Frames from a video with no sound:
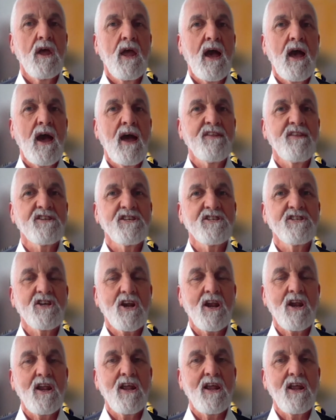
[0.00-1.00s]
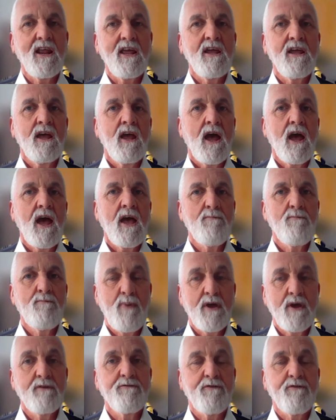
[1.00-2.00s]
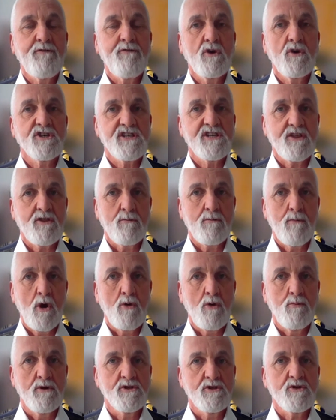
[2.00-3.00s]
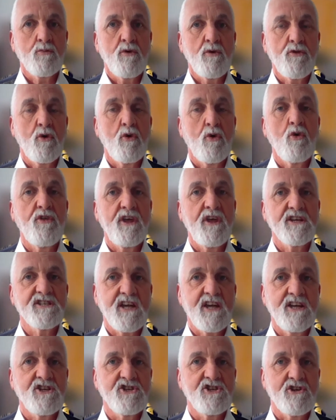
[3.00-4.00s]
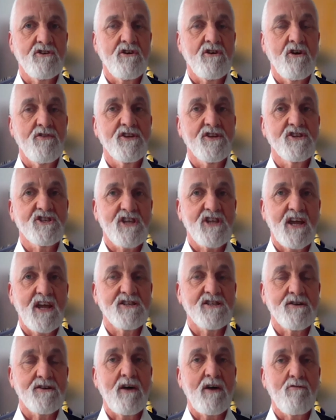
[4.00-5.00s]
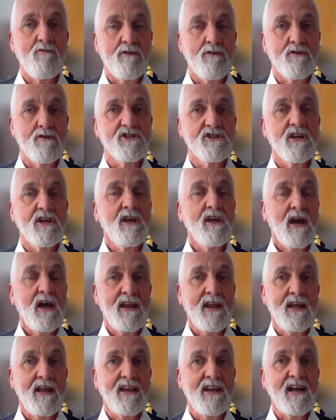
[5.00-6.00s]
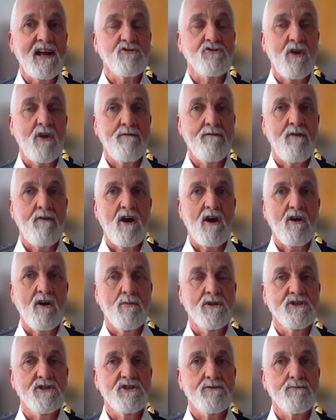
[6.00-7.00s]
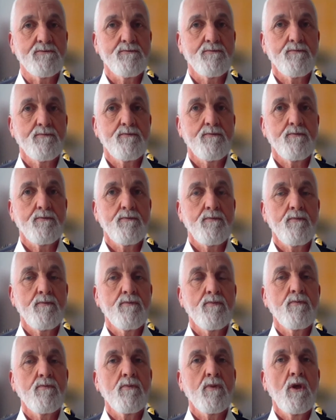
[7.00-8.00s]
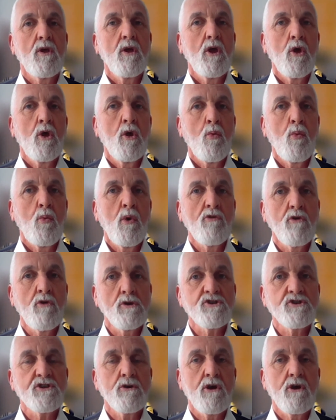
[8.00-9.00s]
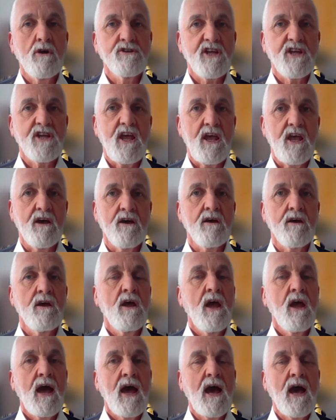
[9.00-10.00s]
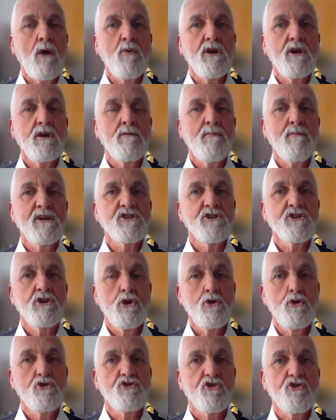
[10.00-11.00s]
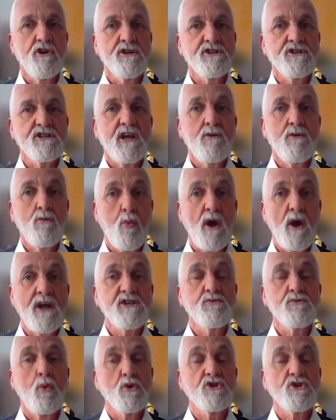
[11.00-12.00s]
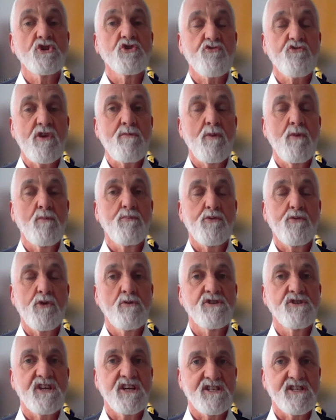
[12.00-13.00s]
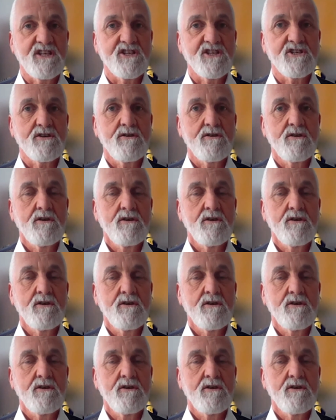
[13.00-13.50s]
And this is clearly a big focus at the moment with all the attention on the state of our rivers and our natural environment. We're also going to hear how we can measure nutrients in wastewater treatment processes.